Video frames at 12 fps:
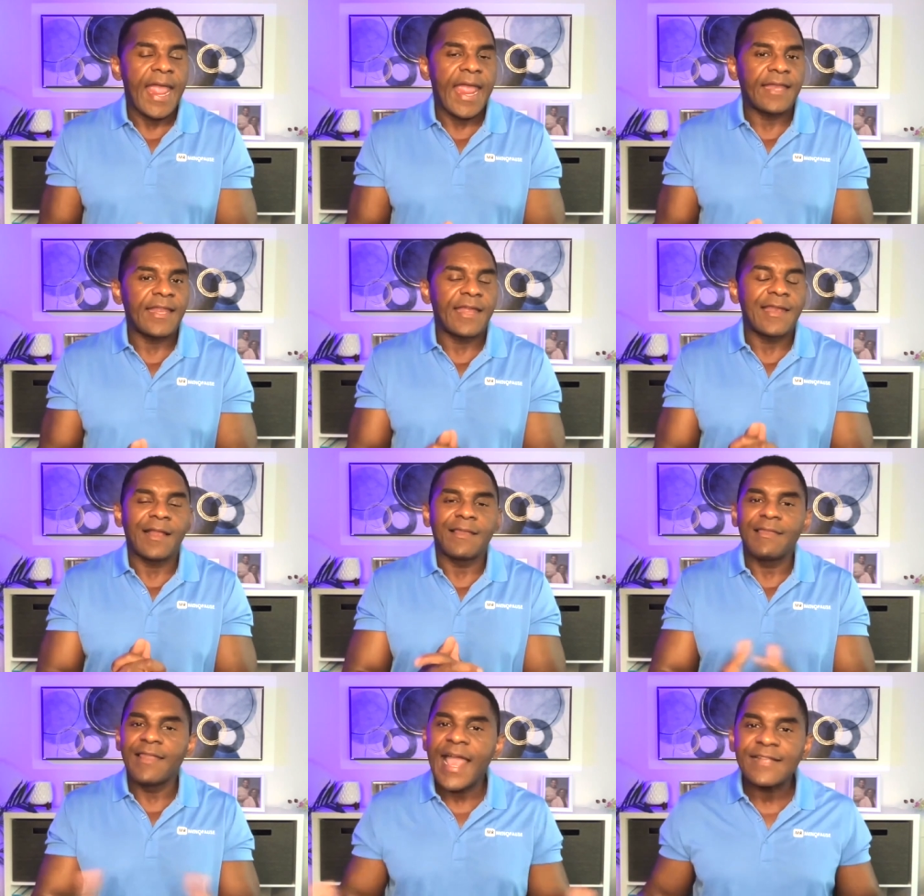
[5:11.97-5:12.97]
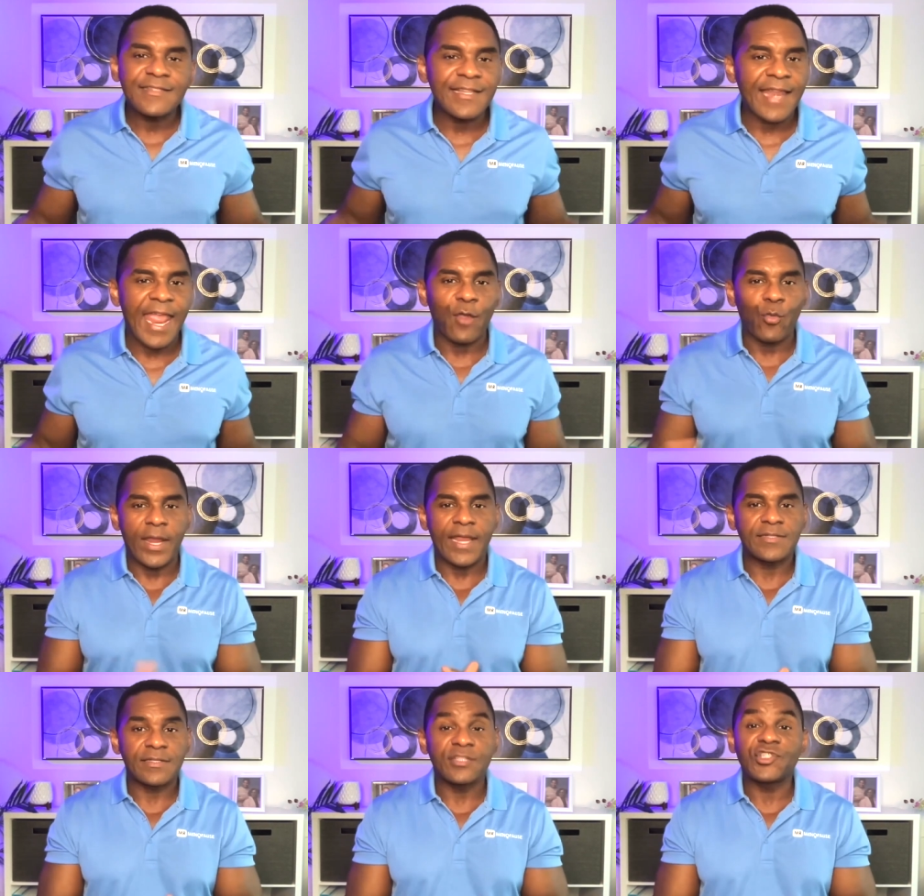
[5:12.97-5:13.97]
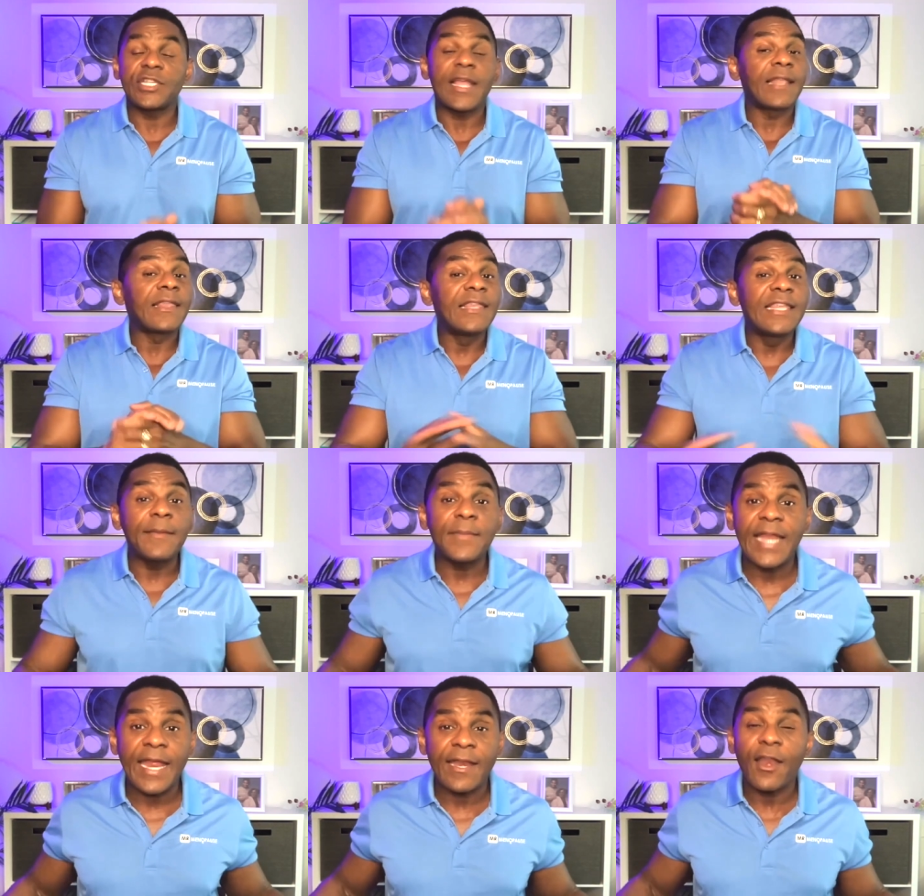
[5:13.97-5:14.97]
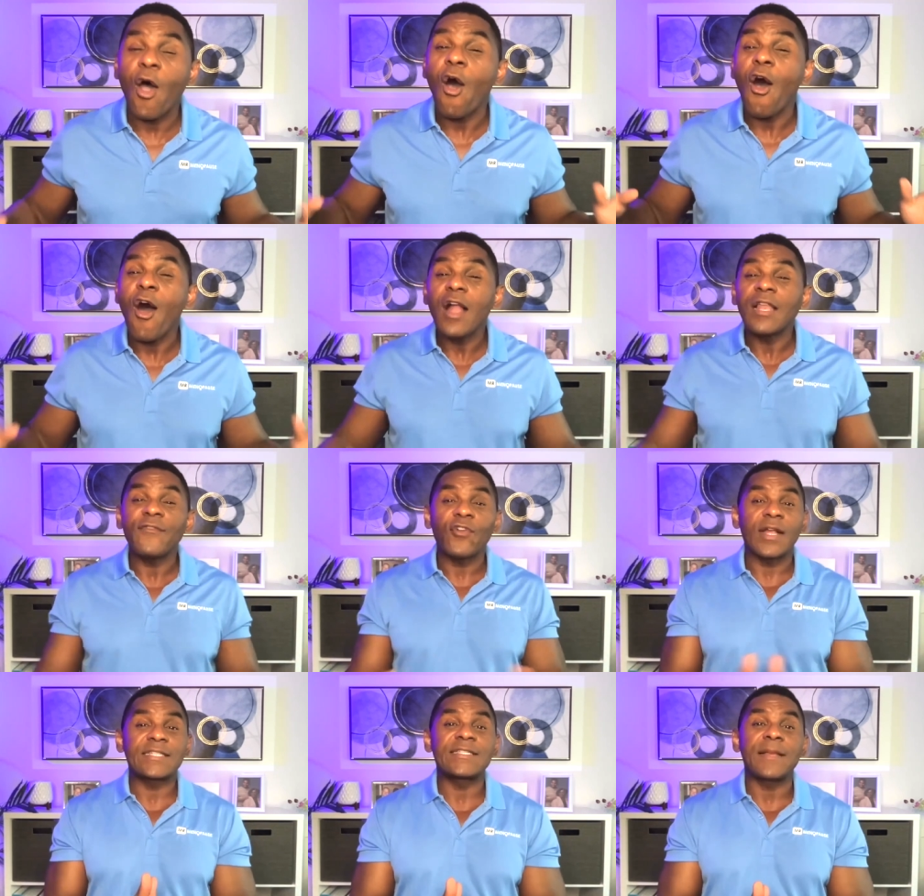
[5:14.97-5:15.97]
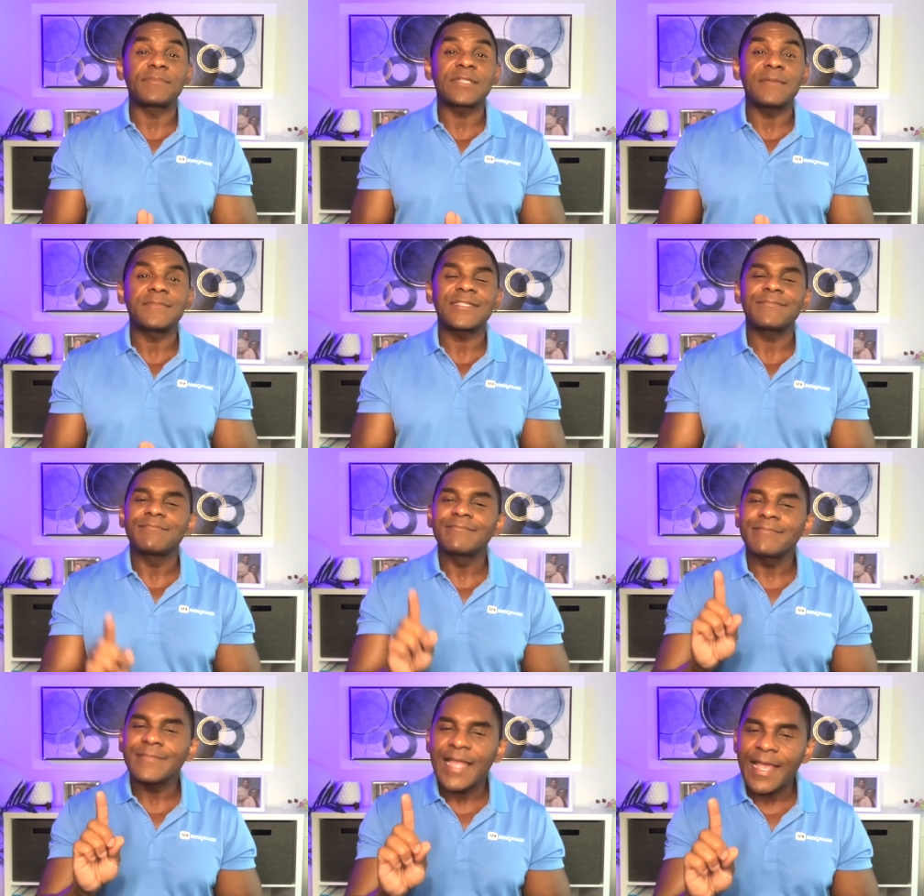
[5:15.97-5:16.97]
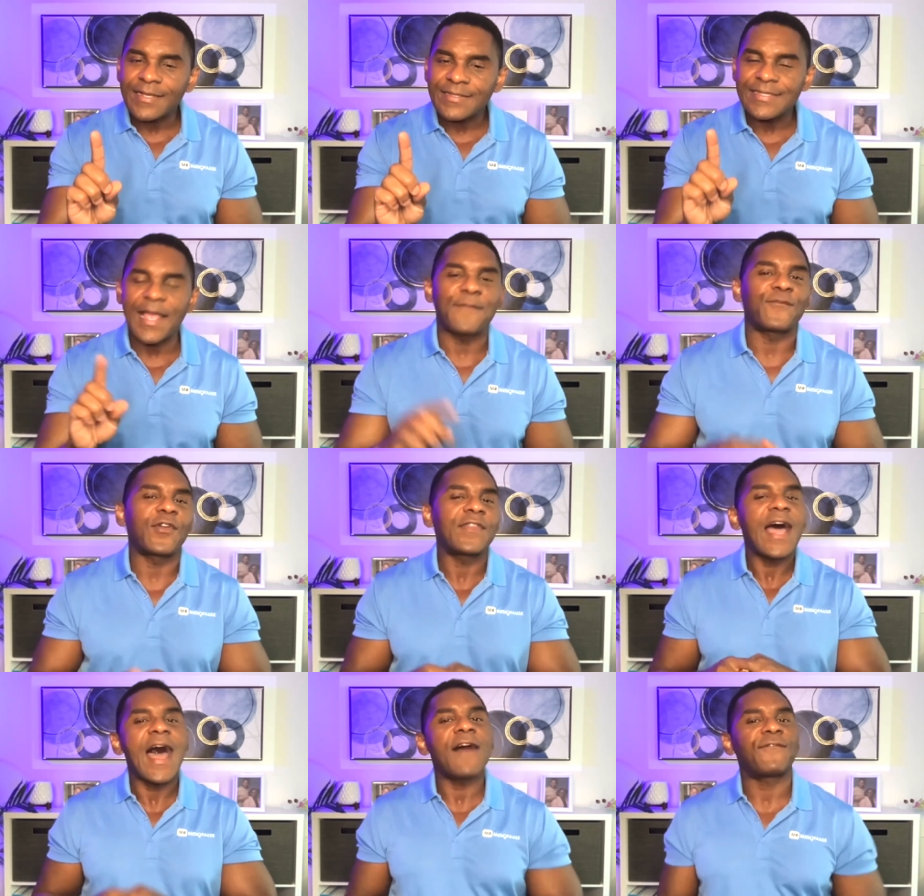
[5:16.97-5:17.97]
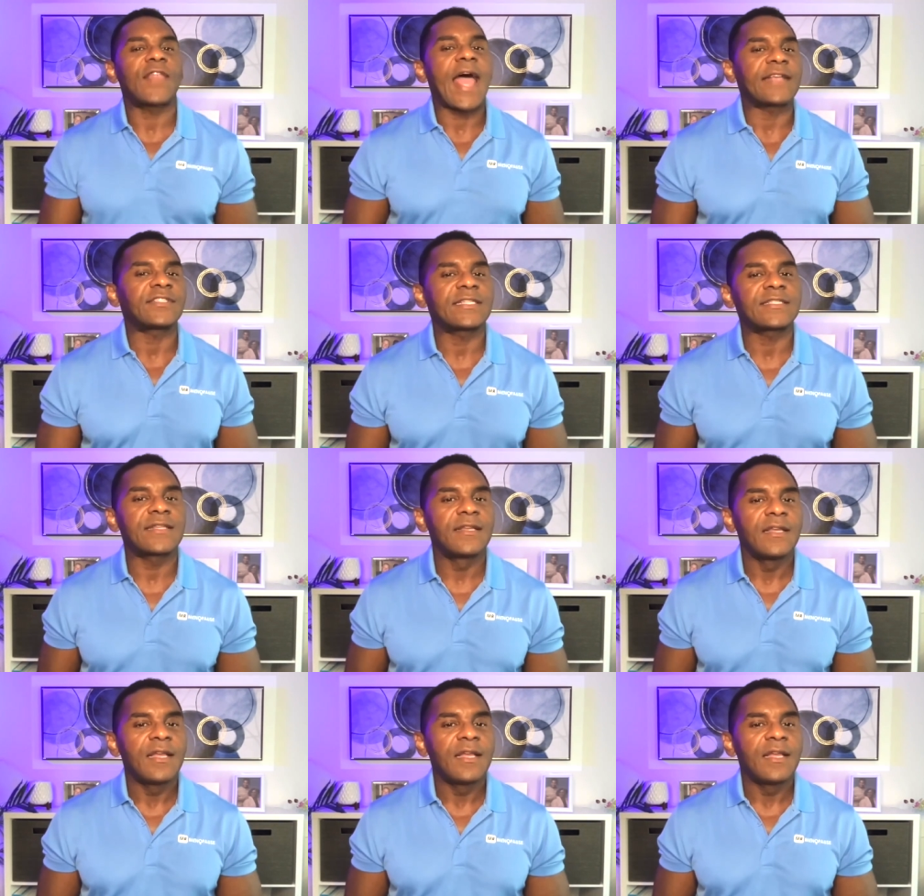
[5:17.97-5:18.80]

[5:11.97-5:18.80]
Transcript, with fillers: and in less than 8 weeks, she eliminated all of her symptoms except for the hot flashes.